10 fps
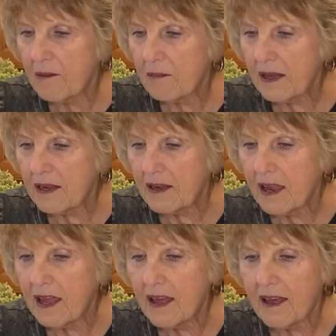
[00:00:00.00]
But
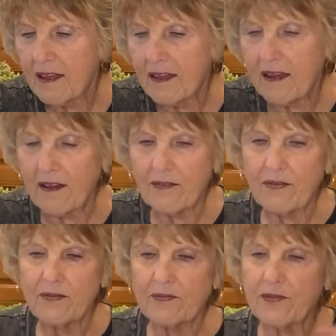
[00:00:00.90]
uh,
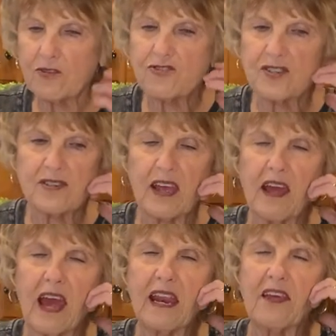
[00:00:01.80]
there's just,
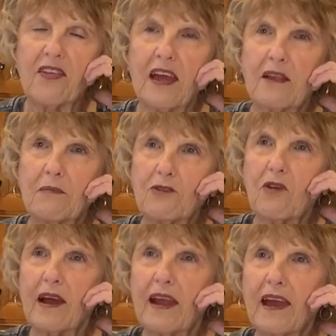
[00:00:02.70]
anything can be
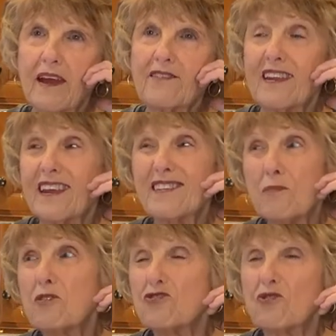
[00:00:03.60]
dried, like I said,
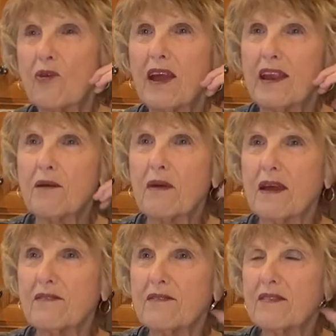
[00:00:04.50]
except the geranium.
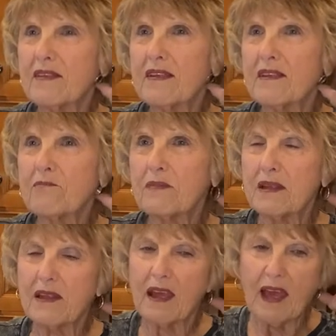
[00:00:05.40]
I, but
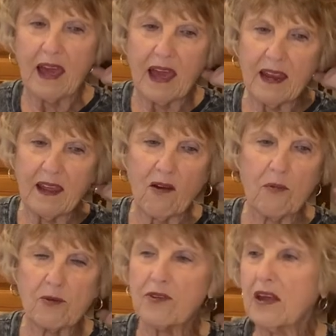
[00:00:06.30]
any,
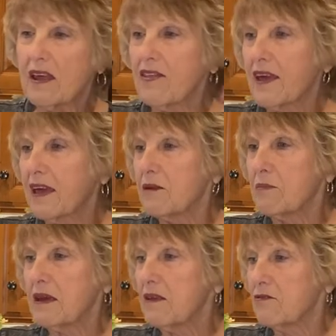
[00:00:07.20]
almost anything can
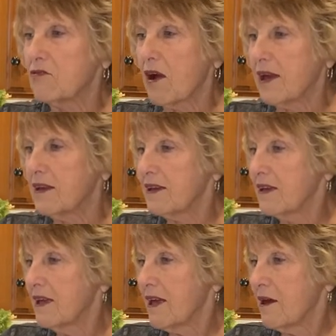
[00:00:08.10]
be dried.
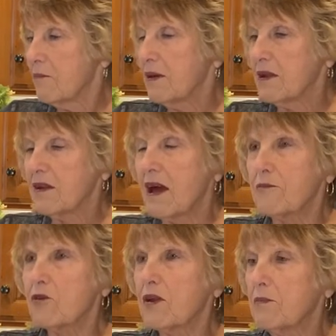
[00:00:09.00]
But
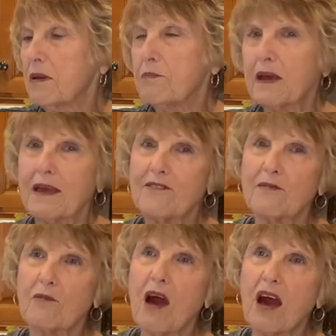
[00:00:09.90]
I'm going to be picking
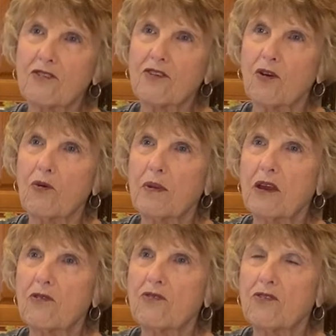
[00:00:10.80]
some coxcomb
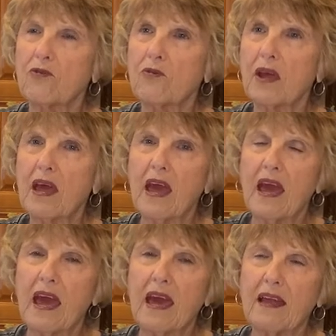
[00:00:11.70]
here soon,
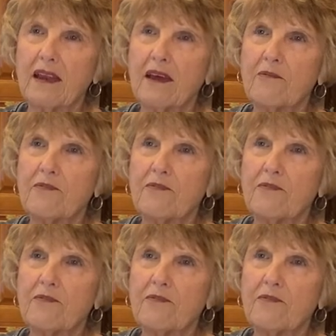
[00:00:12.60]
and uh,